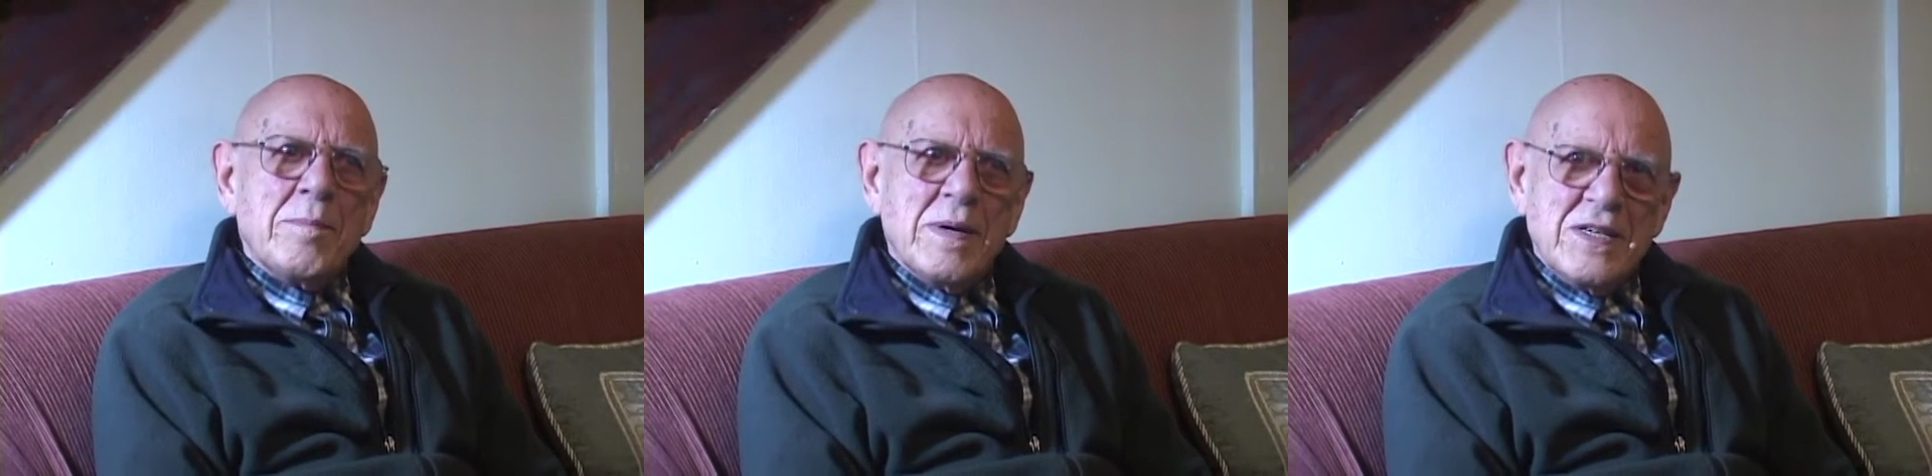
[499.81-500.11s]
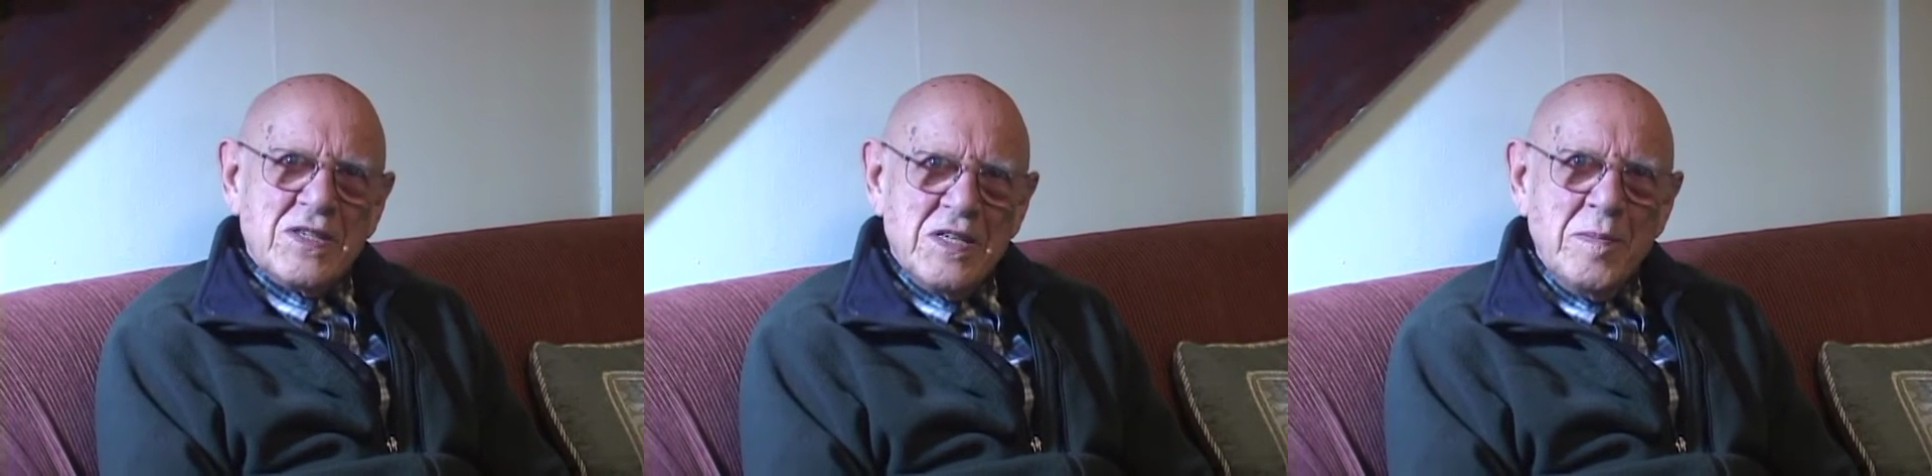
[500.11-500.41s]
by
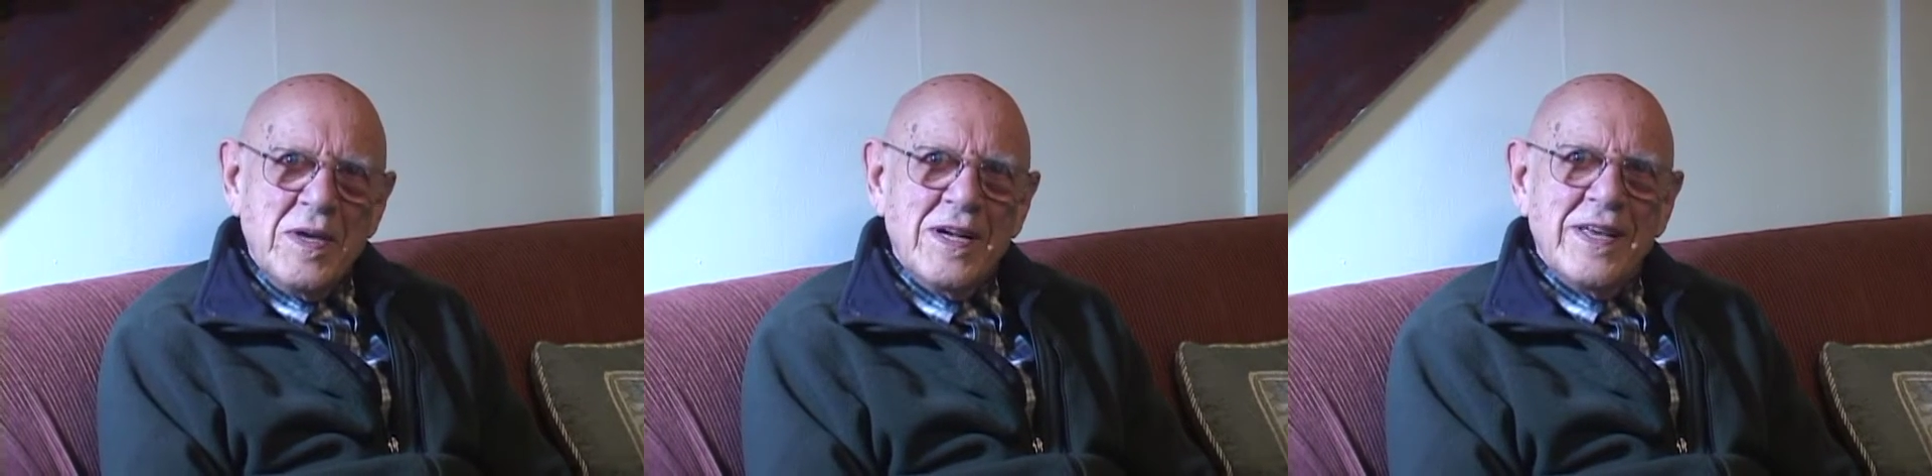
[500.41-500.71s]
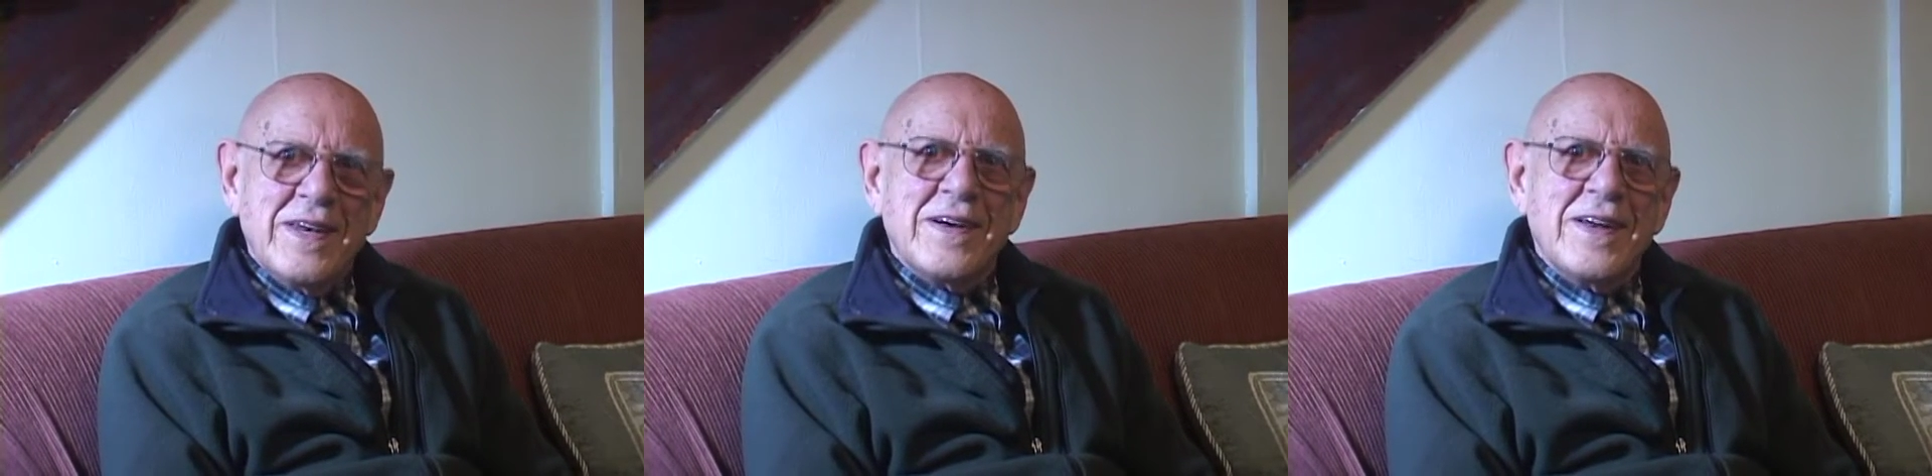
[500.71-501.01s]

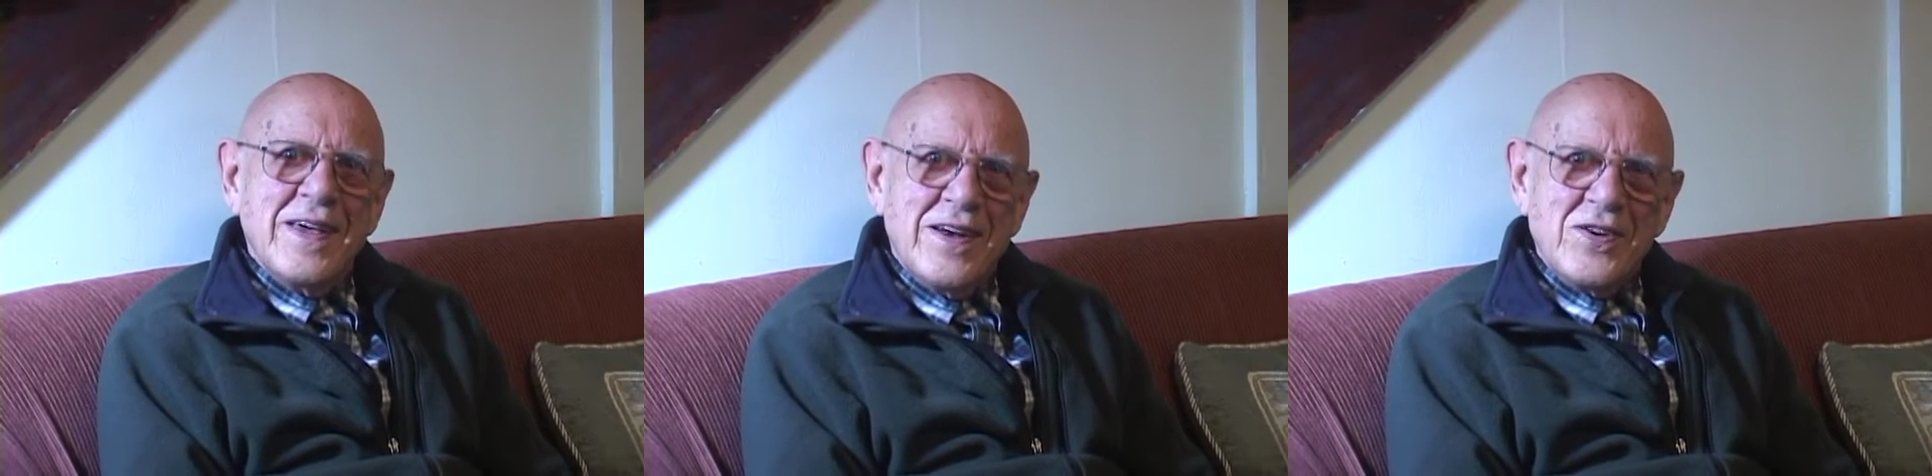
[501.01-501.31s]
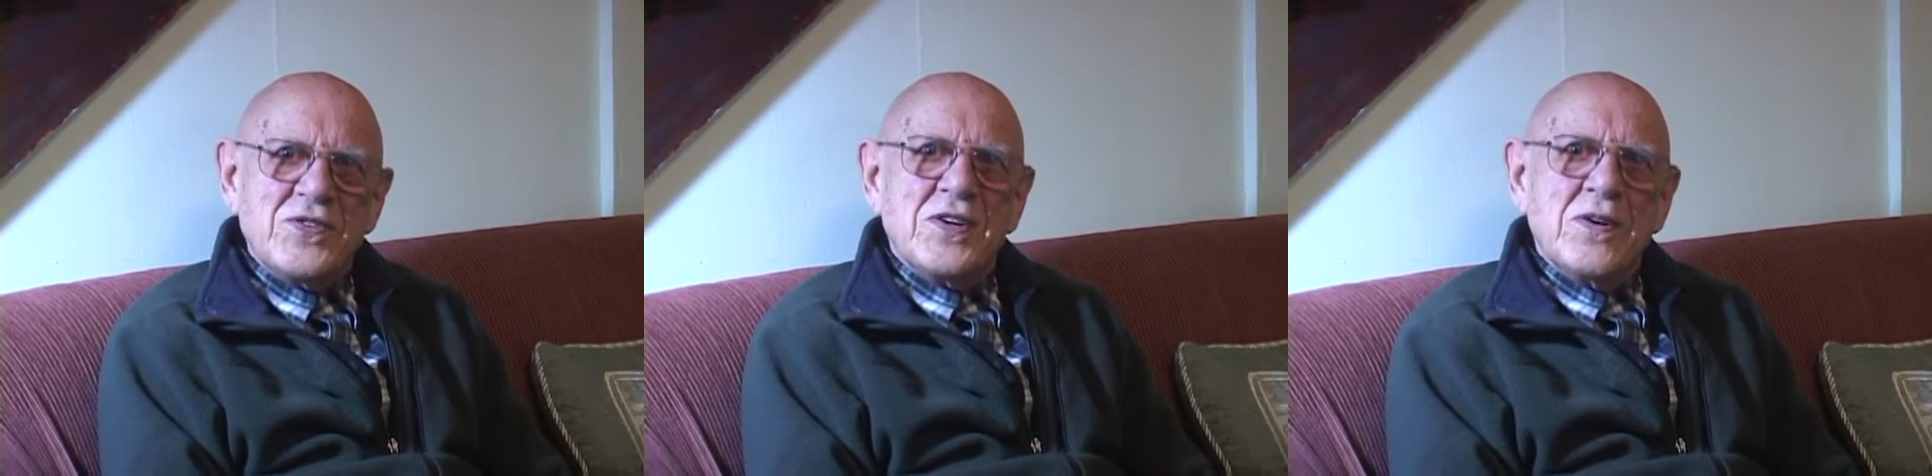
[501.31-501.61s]
stimulated
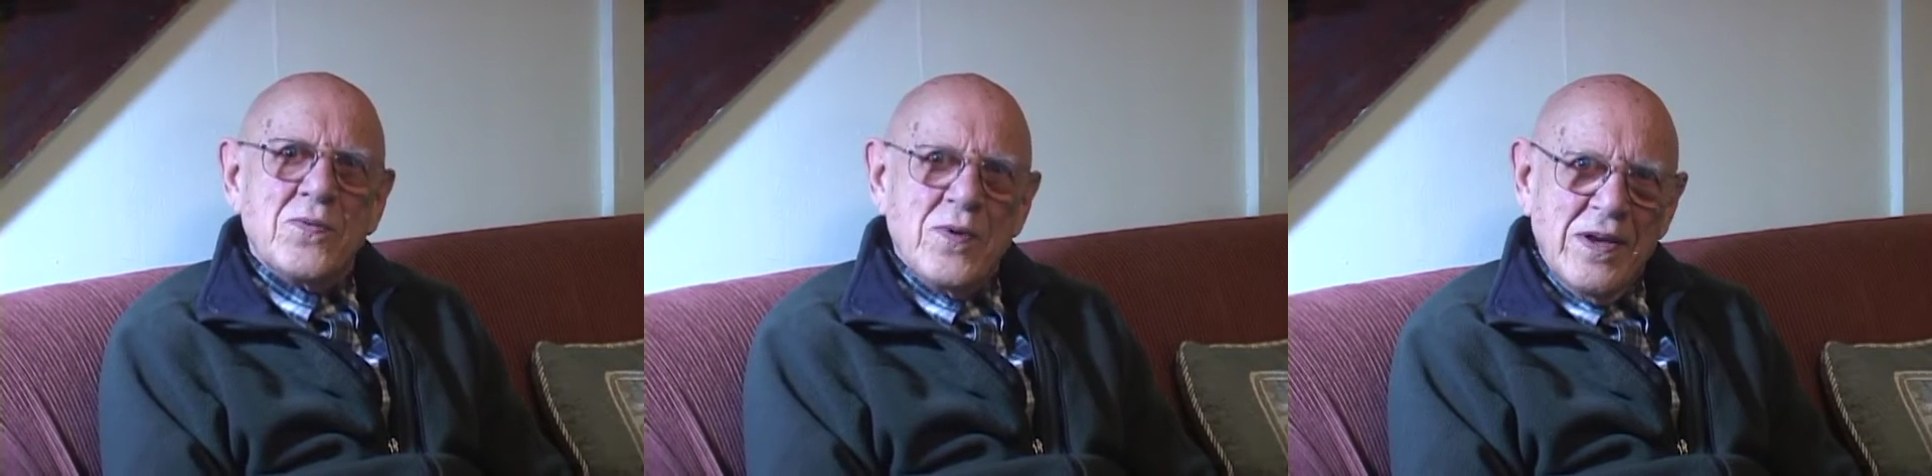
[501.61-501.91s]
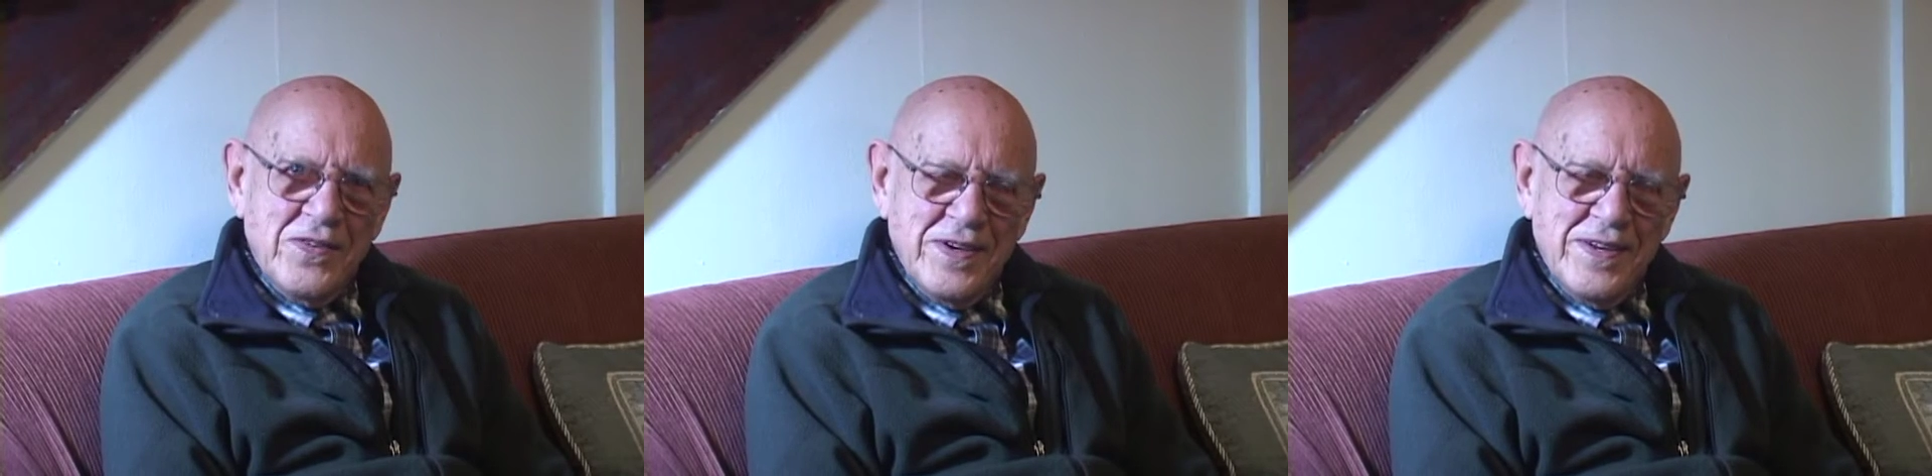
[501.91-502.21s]
energy
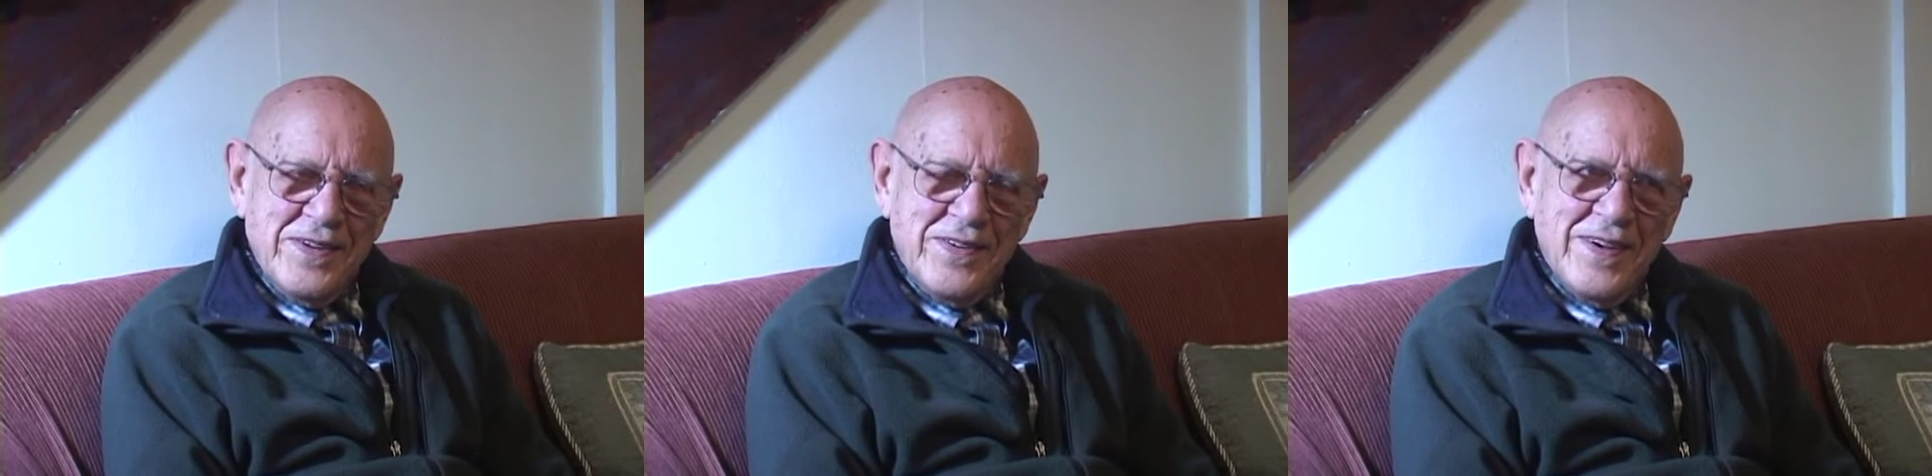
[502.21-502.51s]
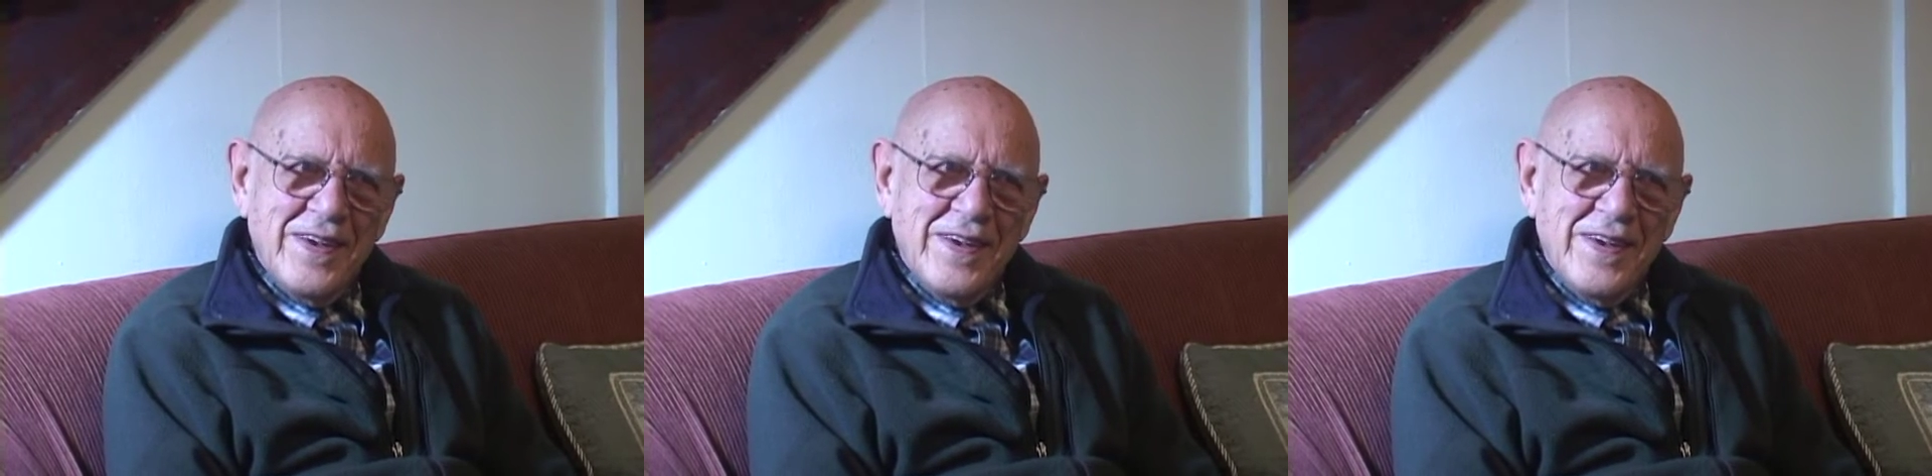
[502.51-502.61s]
resonance,